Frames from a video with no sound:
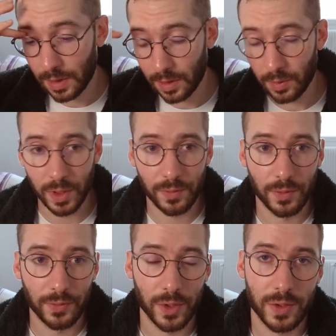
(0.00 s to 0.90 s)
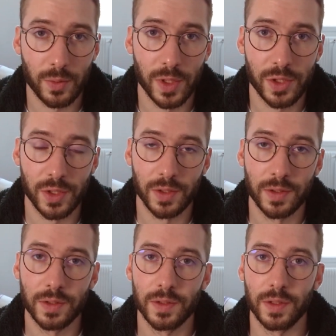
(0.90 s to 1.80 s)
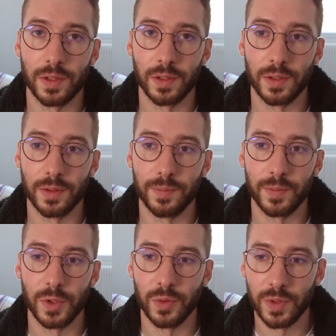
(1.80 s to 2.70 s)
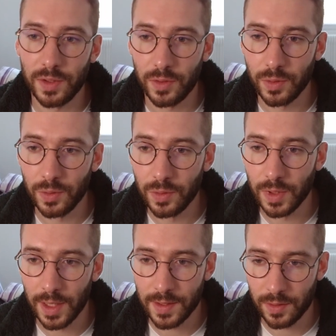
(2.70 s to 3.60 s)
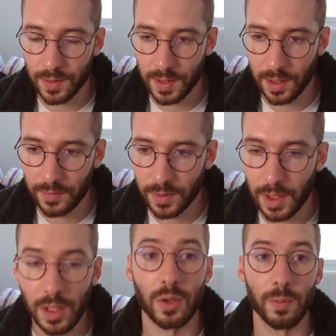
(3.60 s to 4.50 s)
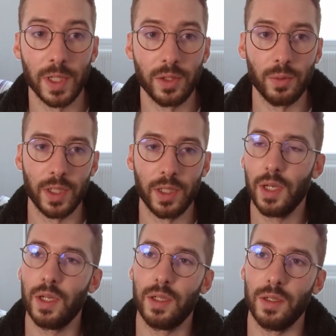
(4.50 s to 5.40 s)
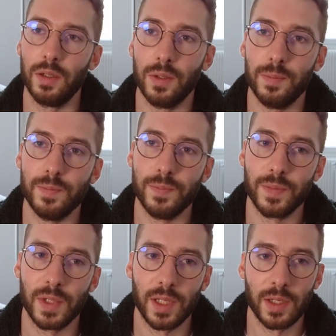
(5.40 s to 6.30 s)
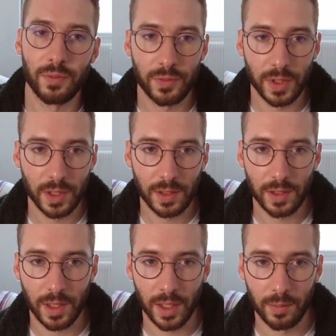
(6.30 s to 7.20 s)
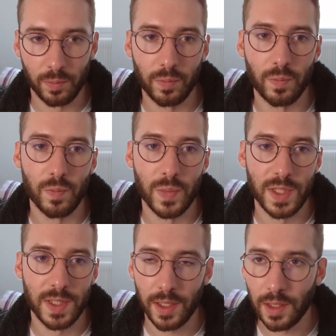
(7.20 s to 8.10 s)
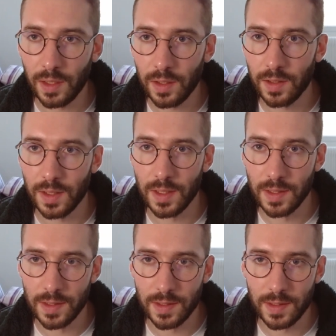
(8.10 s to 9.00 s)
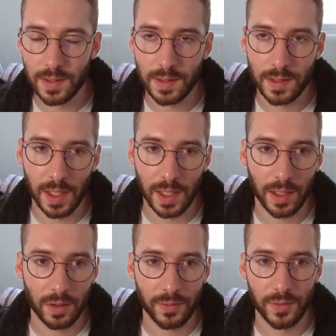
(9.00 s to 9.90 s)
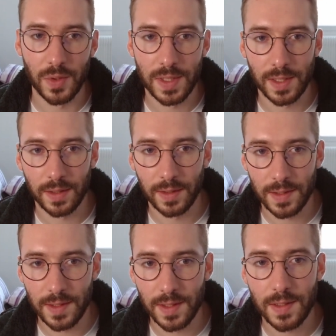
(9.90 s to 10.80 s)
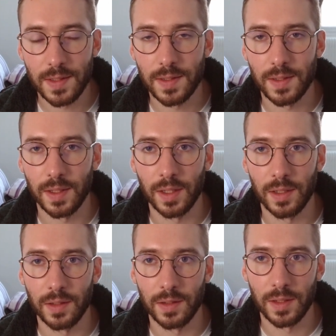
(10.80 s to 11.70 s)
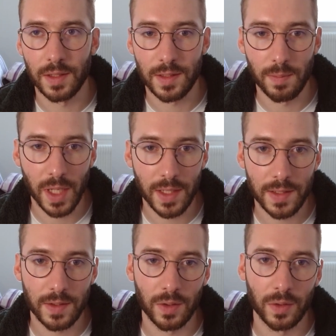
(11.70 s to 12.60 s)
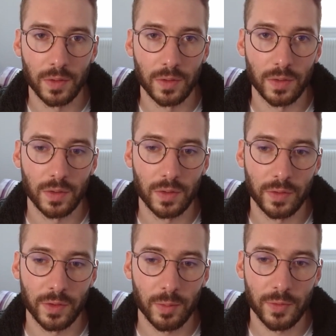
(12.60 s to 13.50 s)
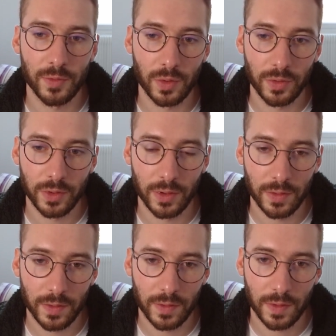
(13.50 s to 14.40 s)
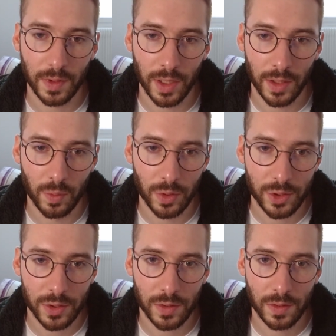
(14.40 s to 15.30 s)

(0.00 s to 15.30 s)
one of the first questions you need to ask yourself, oh, by the way, everything I'm saying is kind of a synthesis, and it's based on some of the content I watched